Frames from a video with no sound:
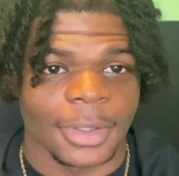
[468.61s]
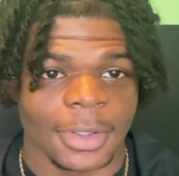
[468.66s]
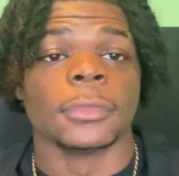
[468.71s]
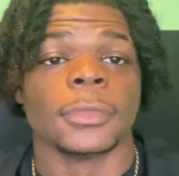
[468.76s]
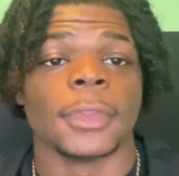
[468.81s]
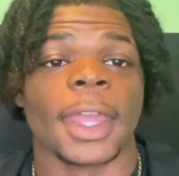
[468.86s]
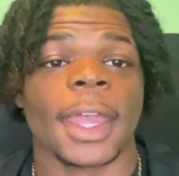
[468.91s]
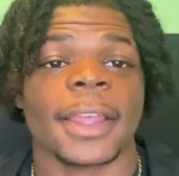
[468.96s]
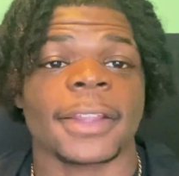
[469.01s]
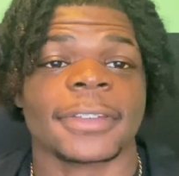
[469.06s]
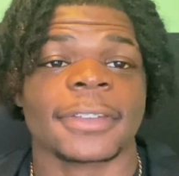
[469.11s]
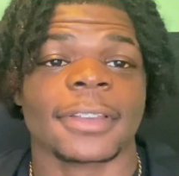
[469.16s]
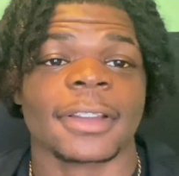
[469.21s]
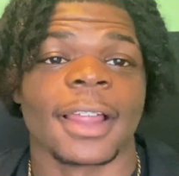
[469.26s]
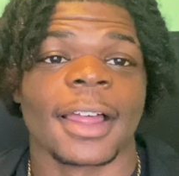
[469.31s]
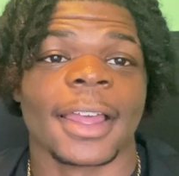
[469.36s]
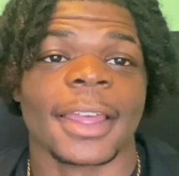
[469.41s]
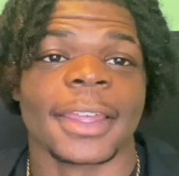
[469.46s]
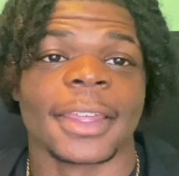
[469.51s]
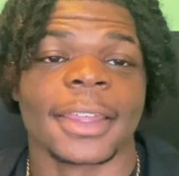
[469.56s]
That's
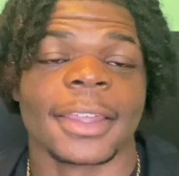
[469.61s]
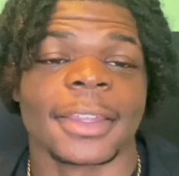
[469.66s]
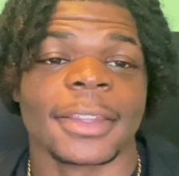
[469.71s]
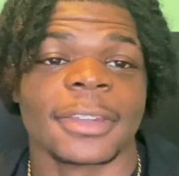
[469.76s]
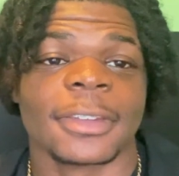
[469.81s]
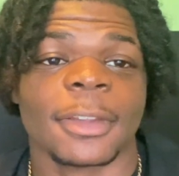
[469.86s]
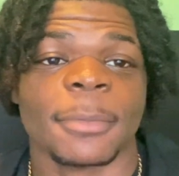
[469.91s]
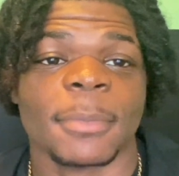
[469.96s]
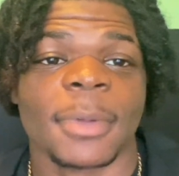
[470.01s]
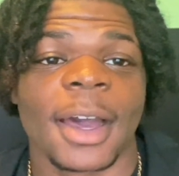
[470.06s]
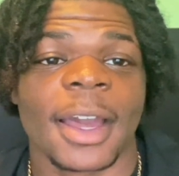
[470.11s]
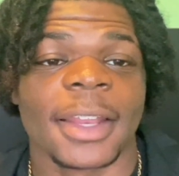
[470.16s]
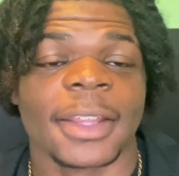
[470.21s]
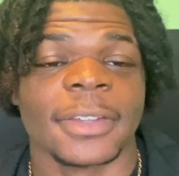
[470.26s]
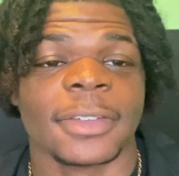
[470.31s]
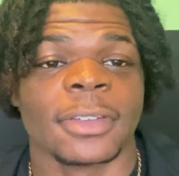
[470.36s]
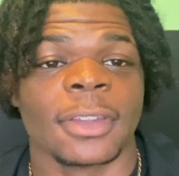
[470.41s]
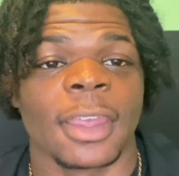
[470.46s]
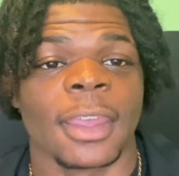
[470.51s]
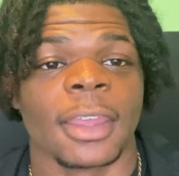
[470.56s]
like somebody
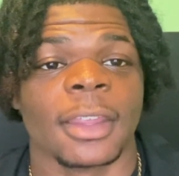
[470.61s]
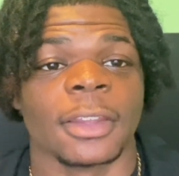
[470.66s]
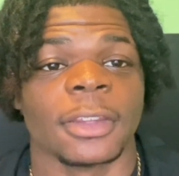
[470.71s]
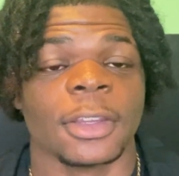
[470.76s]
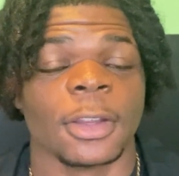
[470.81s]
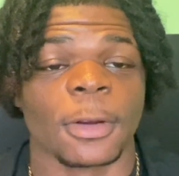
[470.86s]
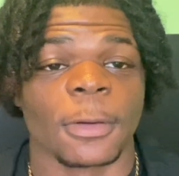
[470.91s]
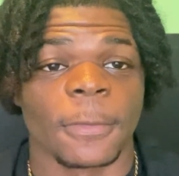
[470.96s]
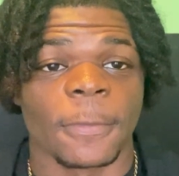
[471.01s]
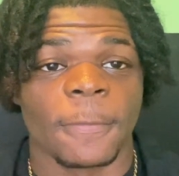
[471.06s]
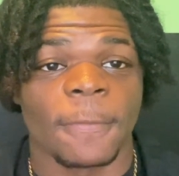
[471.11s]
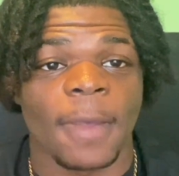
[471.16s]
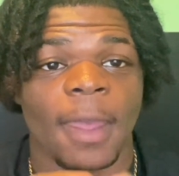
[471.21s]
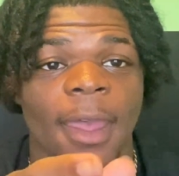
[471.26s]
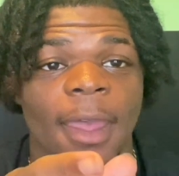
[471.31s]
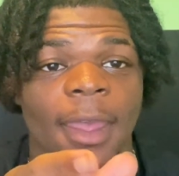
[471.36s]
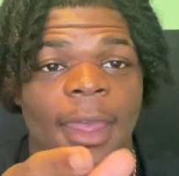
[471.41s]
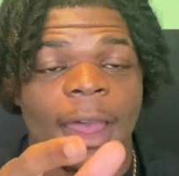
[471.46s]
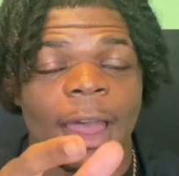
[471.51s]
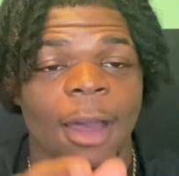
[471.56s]
saying, you're
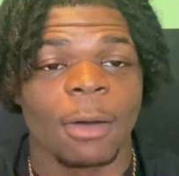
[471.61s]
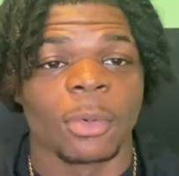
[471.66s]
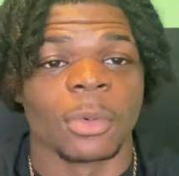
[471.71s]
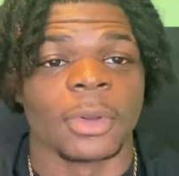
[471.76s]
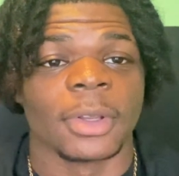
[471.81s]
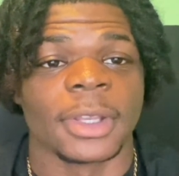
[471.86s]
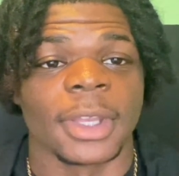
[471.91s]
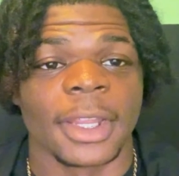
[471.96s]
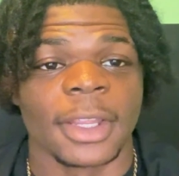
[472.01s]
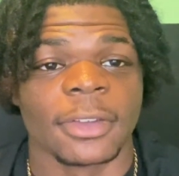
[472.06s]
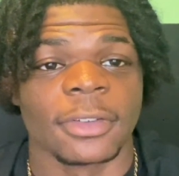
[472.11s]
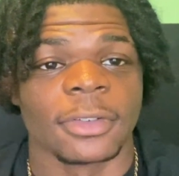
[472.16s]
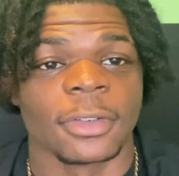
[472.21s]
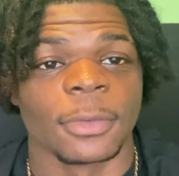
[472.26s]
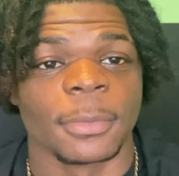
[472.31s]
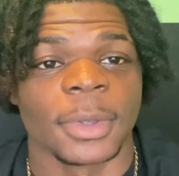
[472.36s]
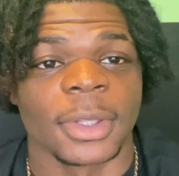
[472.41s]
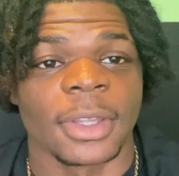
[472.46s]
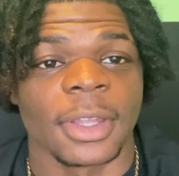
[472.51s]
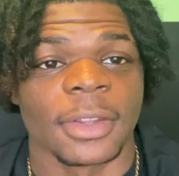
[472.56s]
fat, I won't date
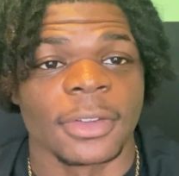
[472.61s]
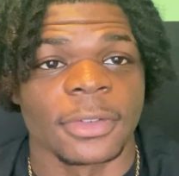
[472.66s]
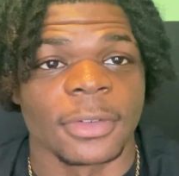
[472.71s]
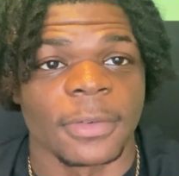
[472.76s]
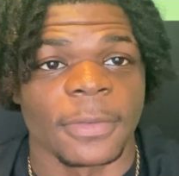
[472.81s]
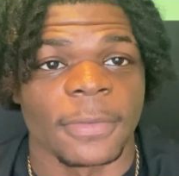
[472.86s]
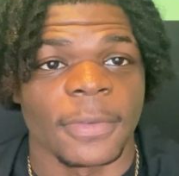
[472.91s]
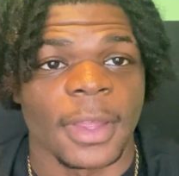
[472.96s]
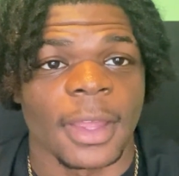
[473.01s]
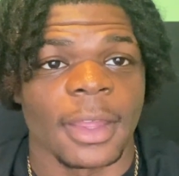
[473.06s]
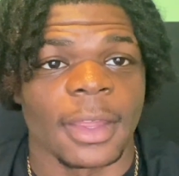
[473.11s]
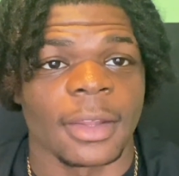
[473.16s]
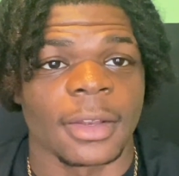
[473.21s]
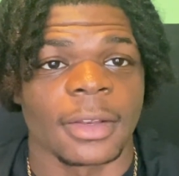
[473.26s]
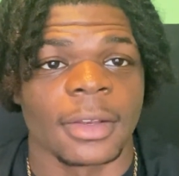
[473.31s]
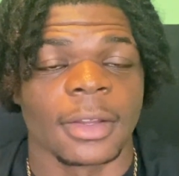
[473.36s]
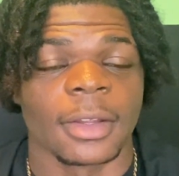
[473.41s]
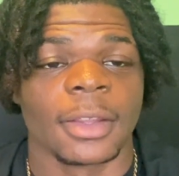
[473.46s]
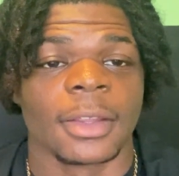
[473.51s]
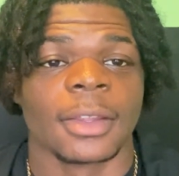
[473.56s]
you because you're fat.